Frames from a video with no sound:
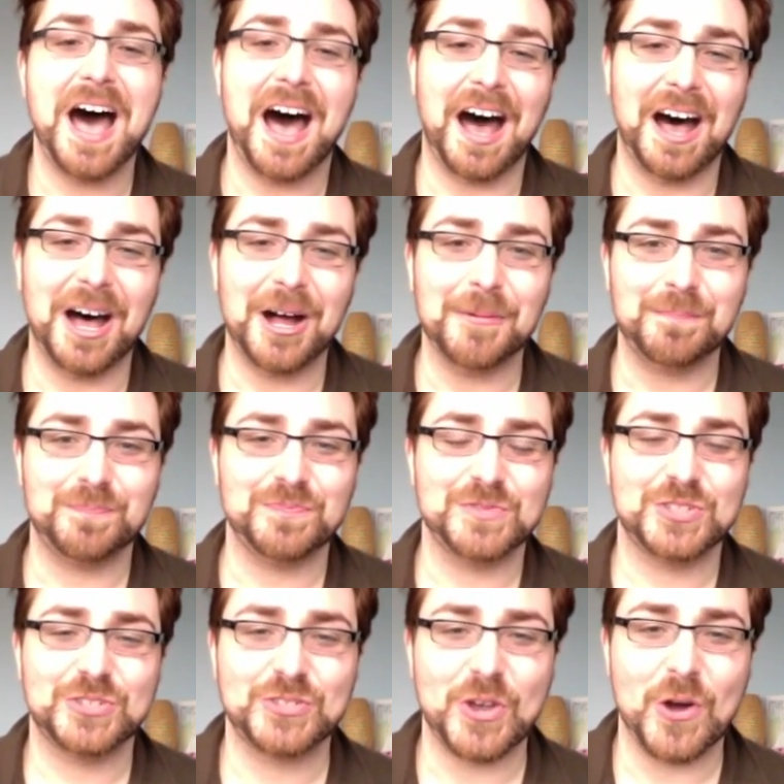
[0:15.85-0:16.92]
Um,
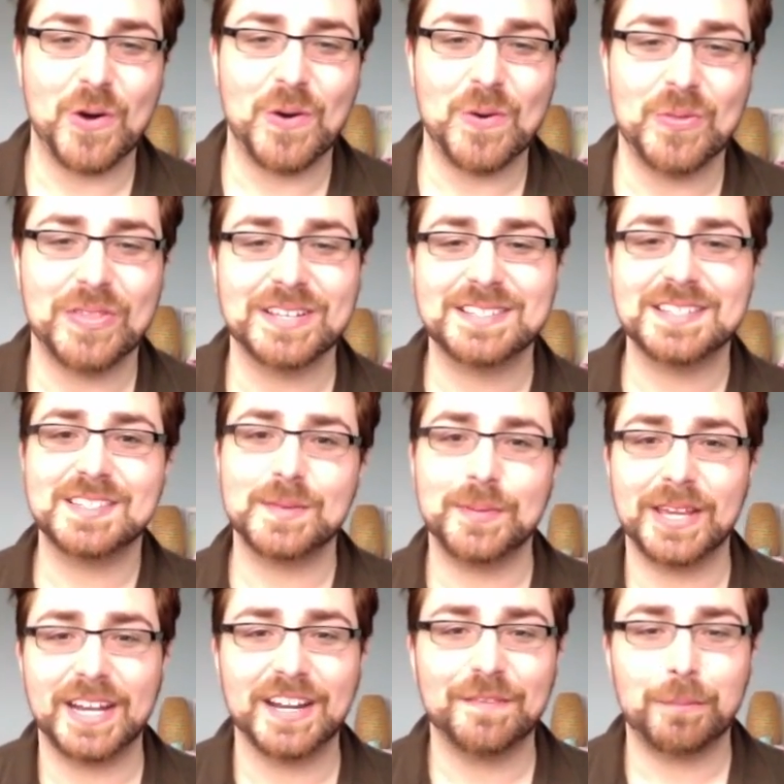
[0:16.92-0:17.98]
so this is the
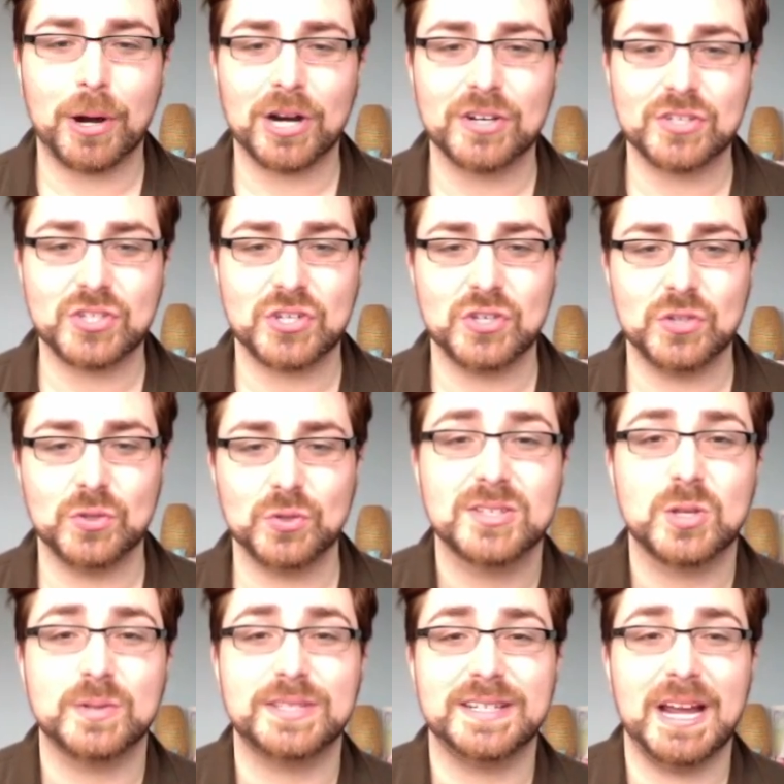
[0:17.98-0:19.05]
beginning of part two.
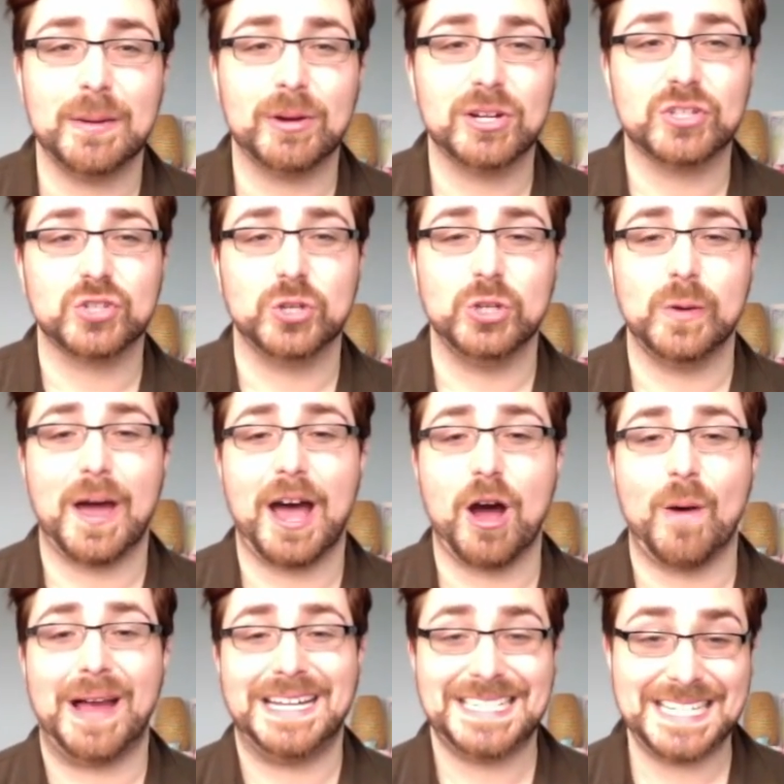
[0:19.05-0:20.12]
So today I'm going to show you
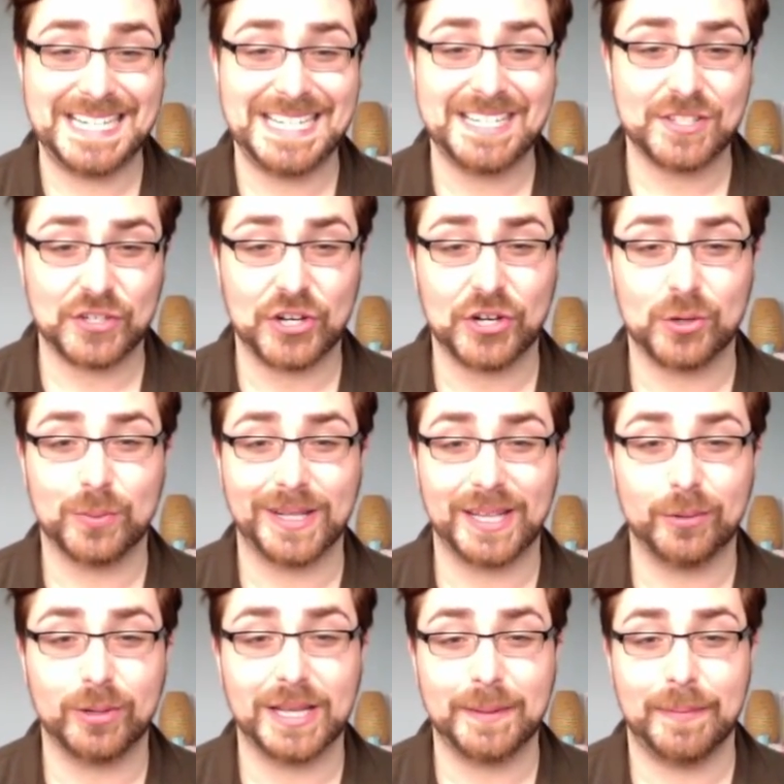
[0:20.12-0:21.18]
how I tease her
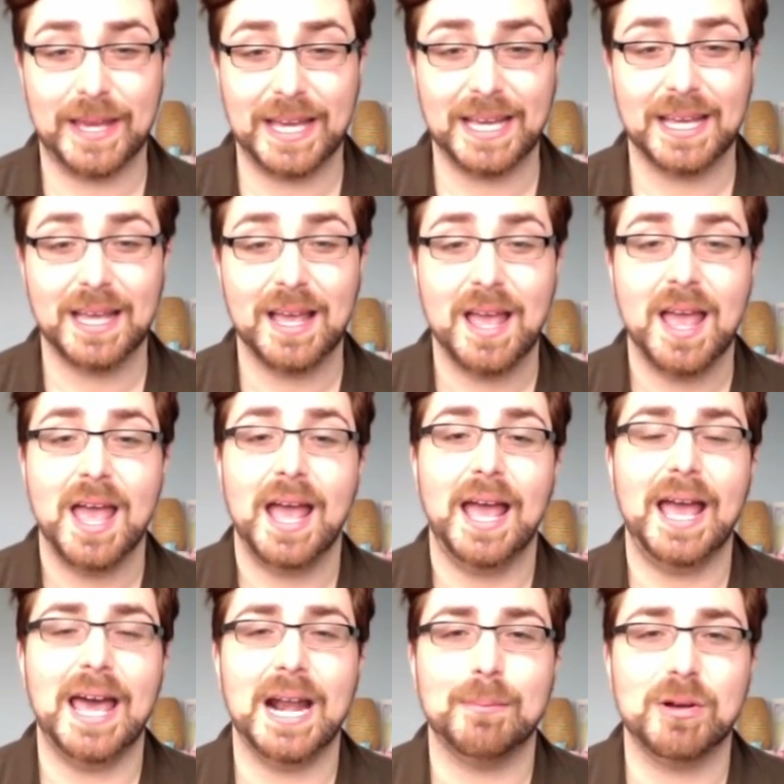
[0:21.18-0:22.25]
really, really big.
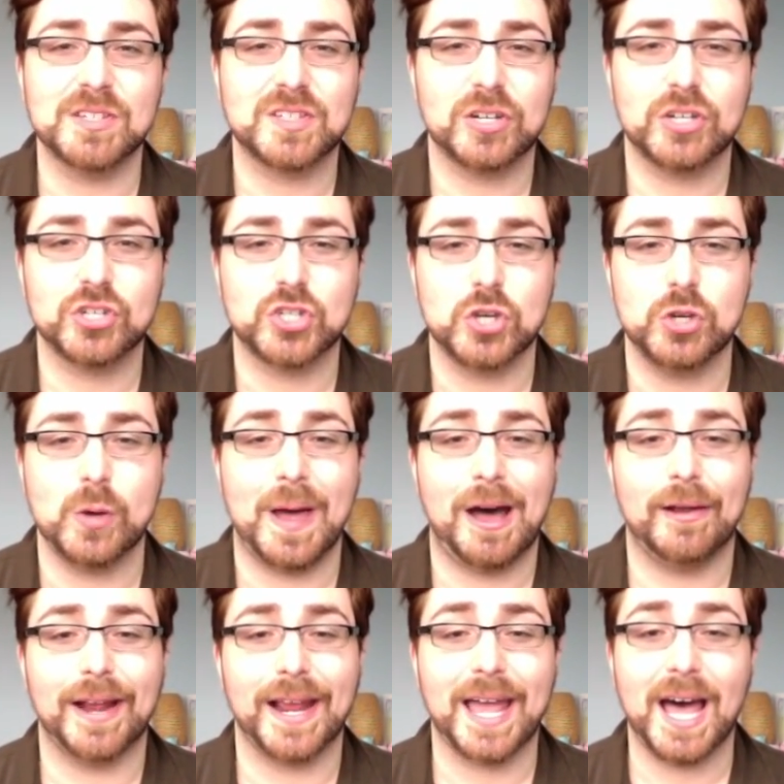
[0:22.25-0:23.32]
And I'm also going to show you
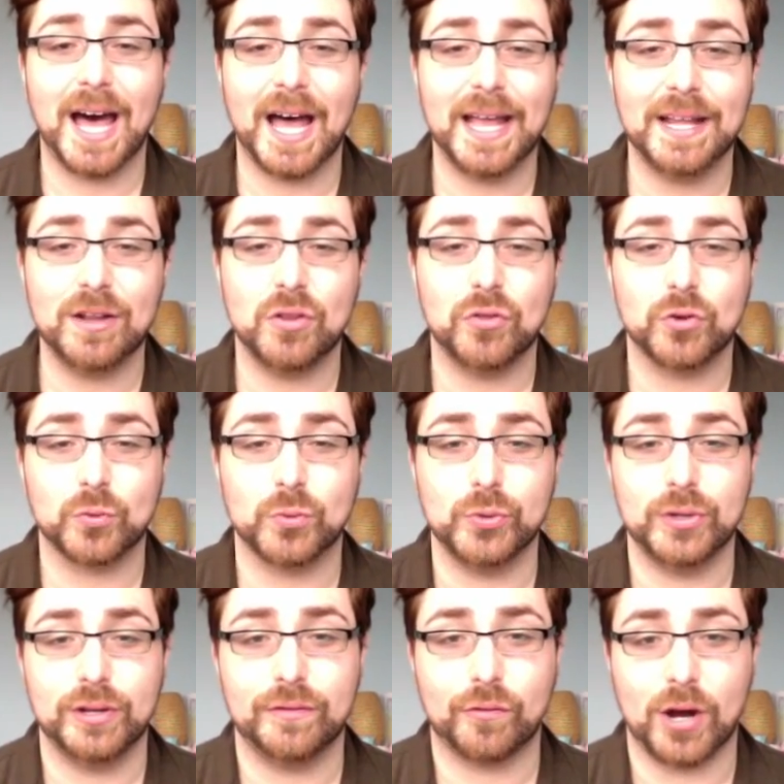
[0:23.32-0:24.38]
how to cut the
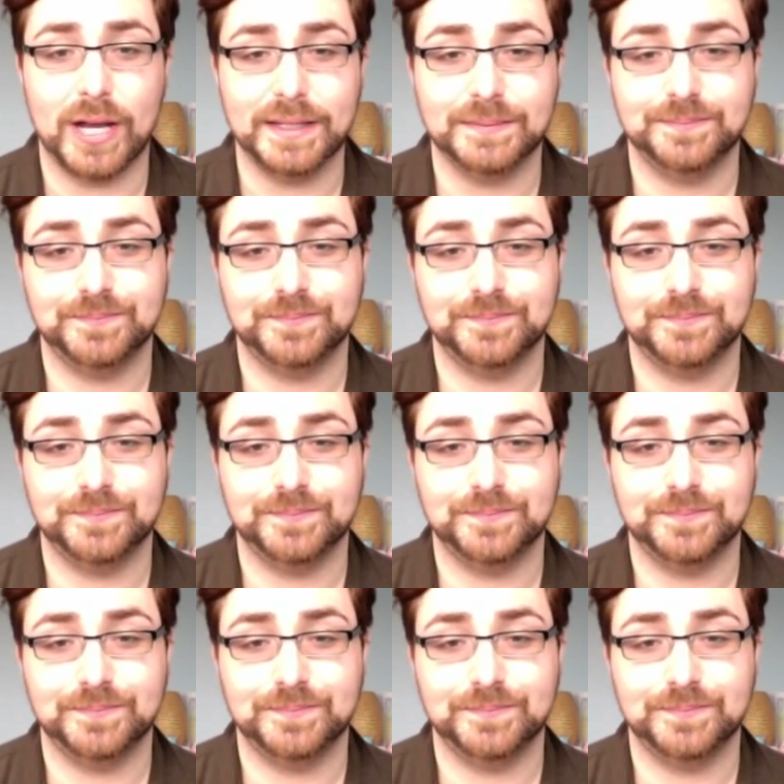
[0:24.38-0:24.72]
rooted front.